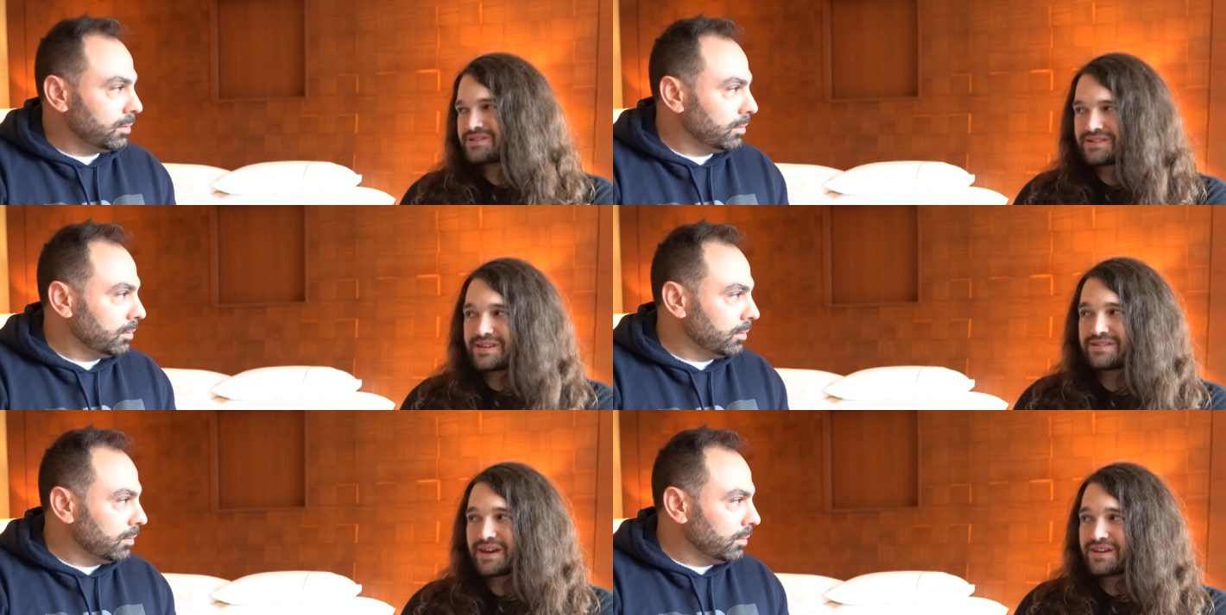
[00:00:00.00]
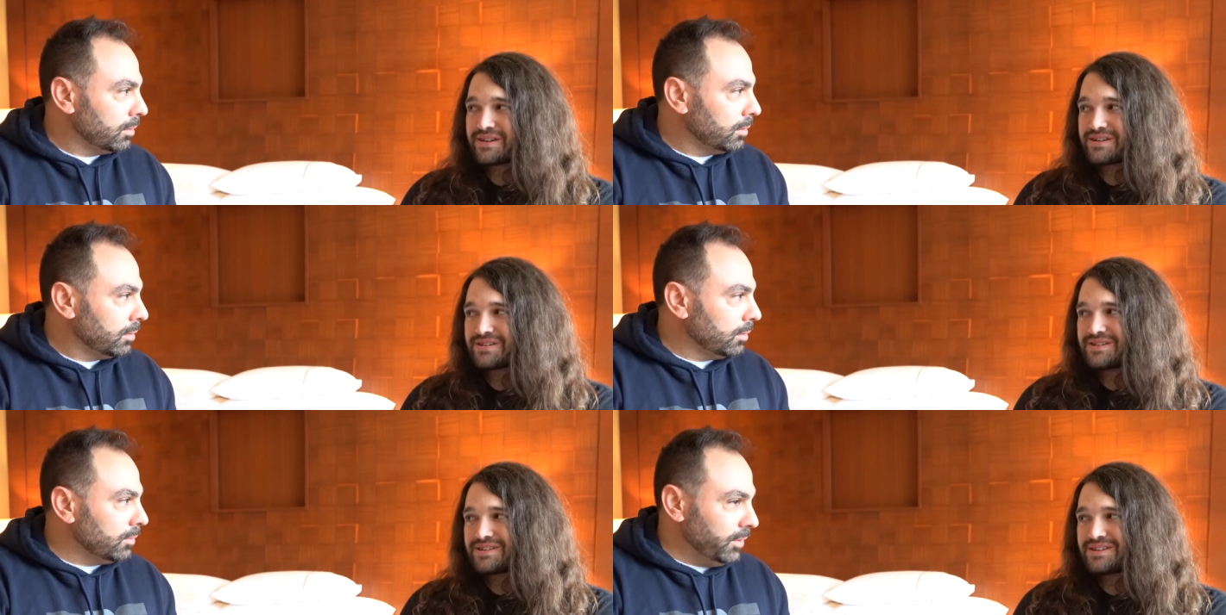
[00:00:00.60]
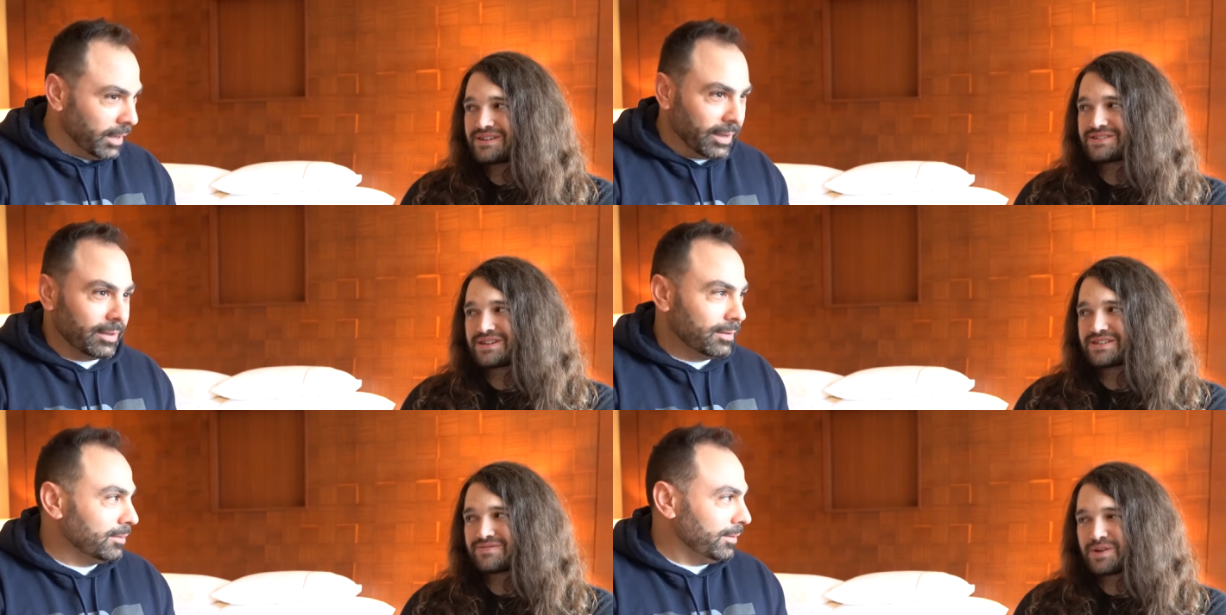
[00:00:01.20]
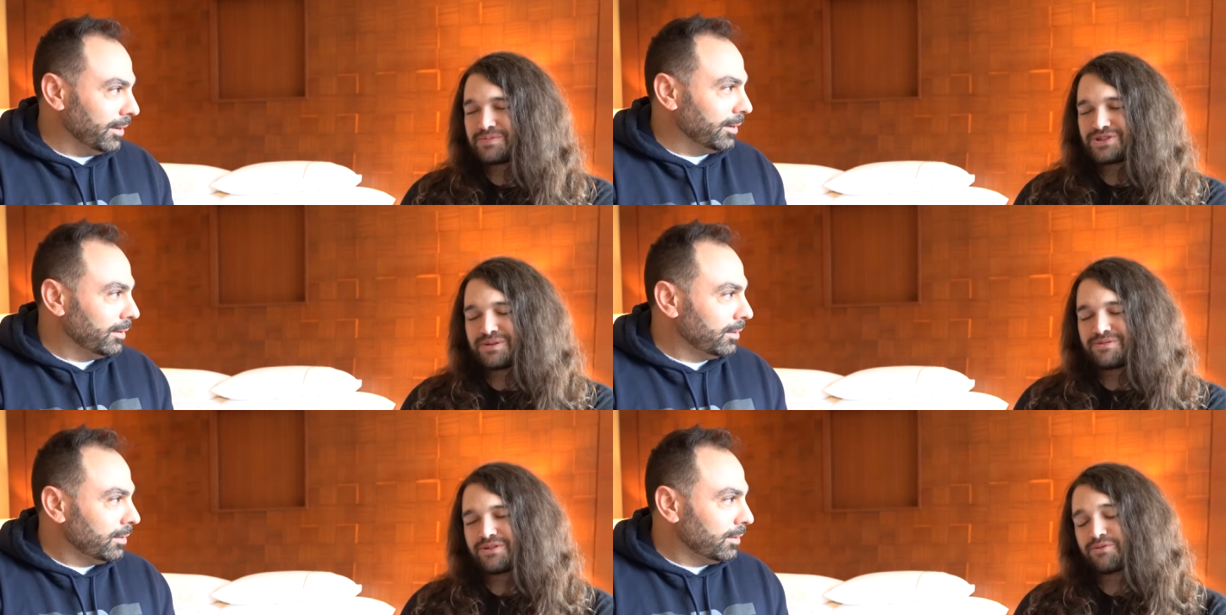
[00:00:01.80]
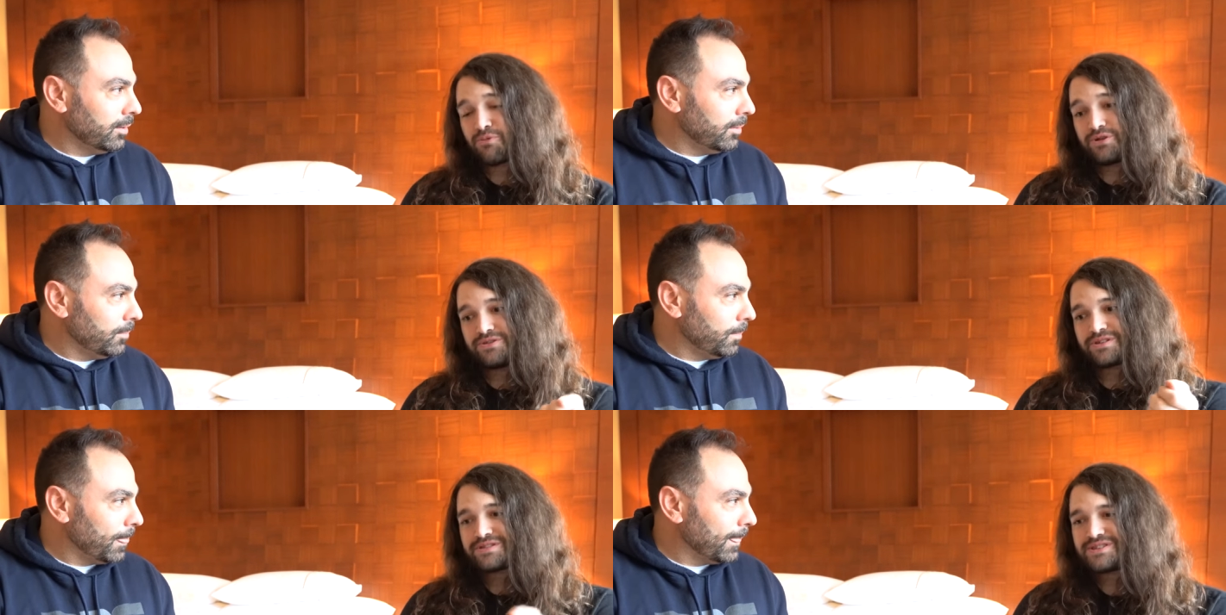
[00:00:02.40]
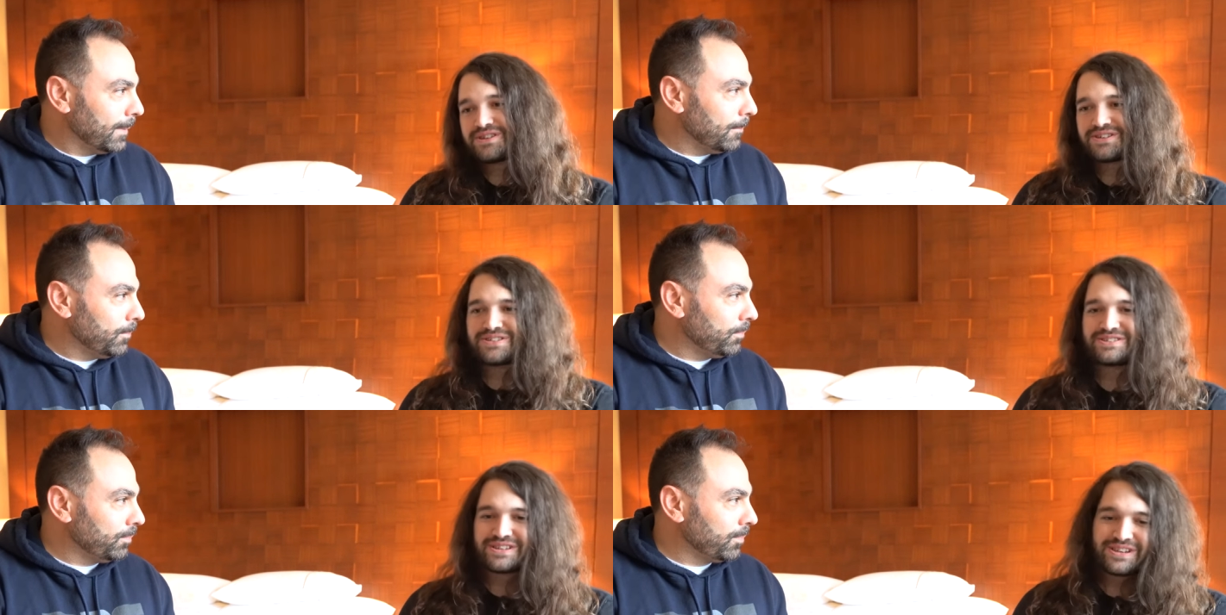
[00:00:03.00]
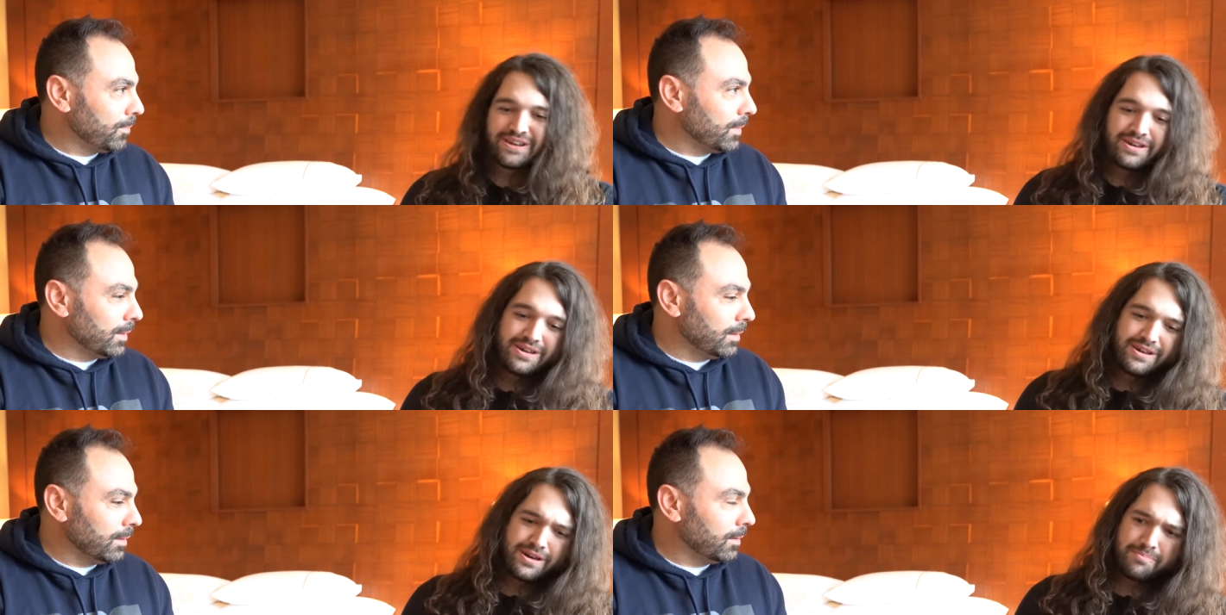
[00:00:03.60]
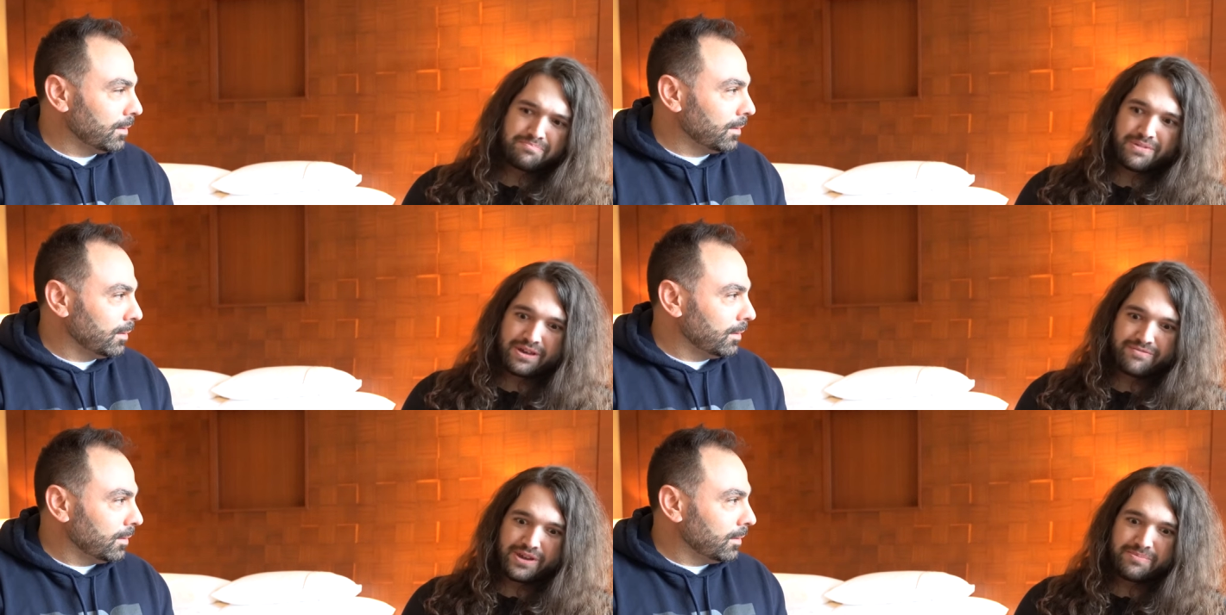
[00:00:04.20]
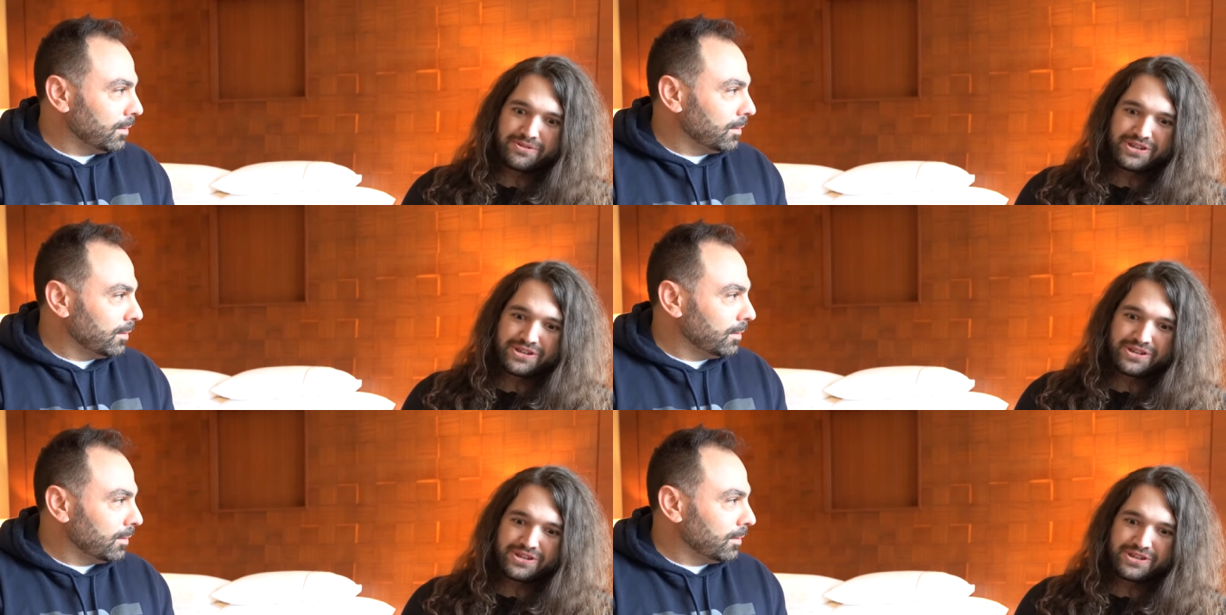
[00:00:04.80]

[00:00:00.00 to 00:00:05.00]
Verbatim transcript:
Speaker 1: like the antenna. Yeah. Think, vapor yeah. chamber. They're like, what do you think this is? And I said, a vapor